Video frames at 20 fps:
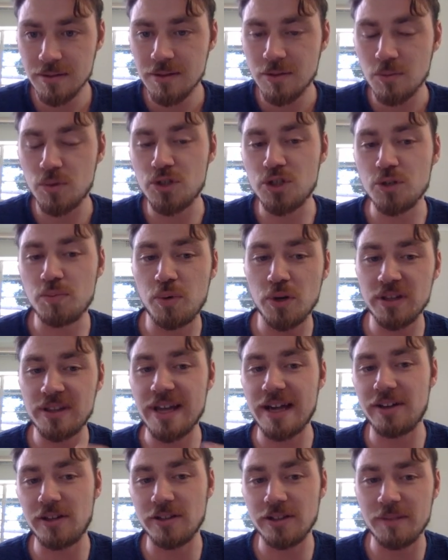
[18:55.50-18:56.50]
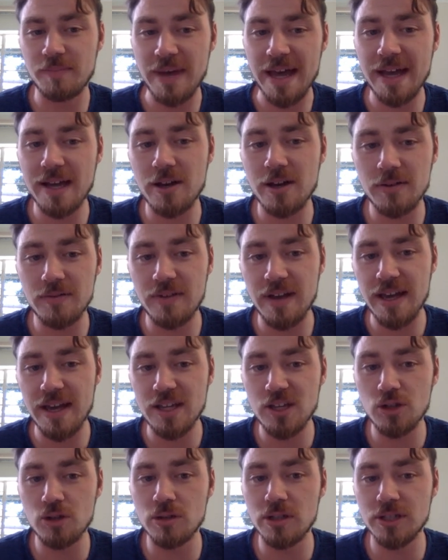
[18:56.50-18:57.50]
Would you put that on the back of a
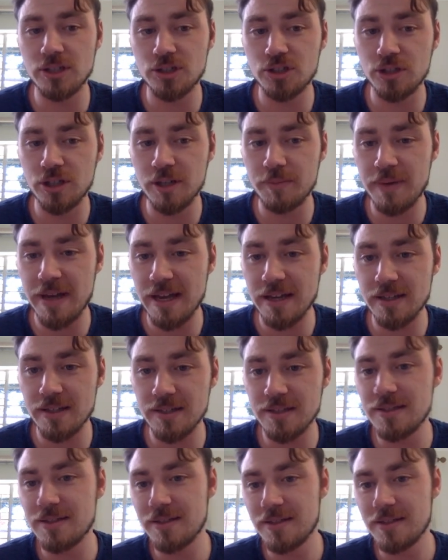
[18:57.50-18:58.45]
Hewlett sugar packet?